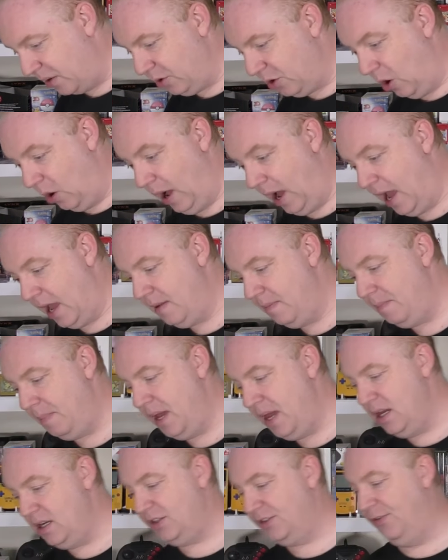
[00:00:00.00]
up, we've got a
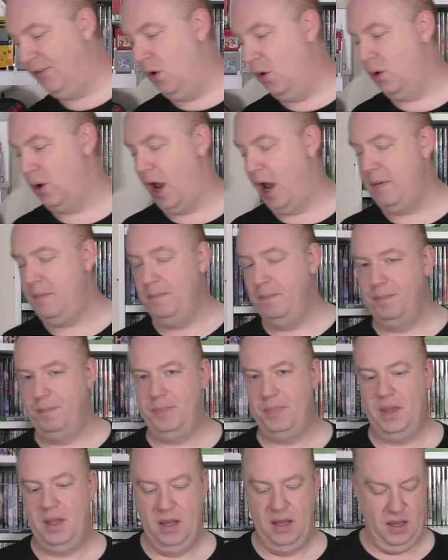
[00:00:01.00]
PS4 game,
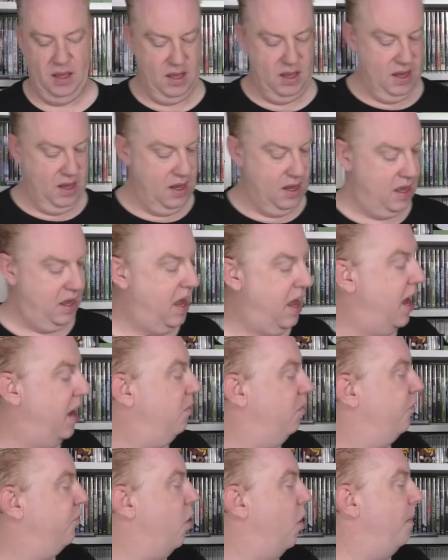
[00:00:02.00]

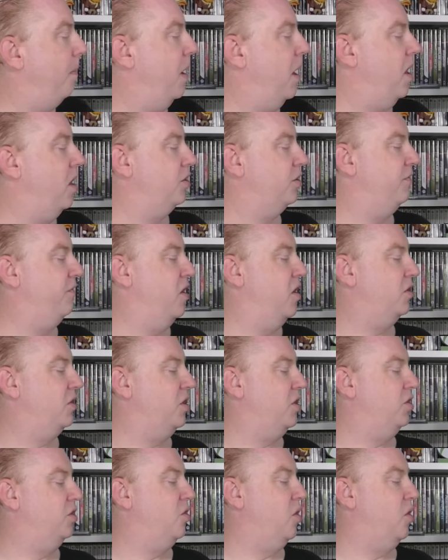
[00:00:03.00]
and we've got Plants vs.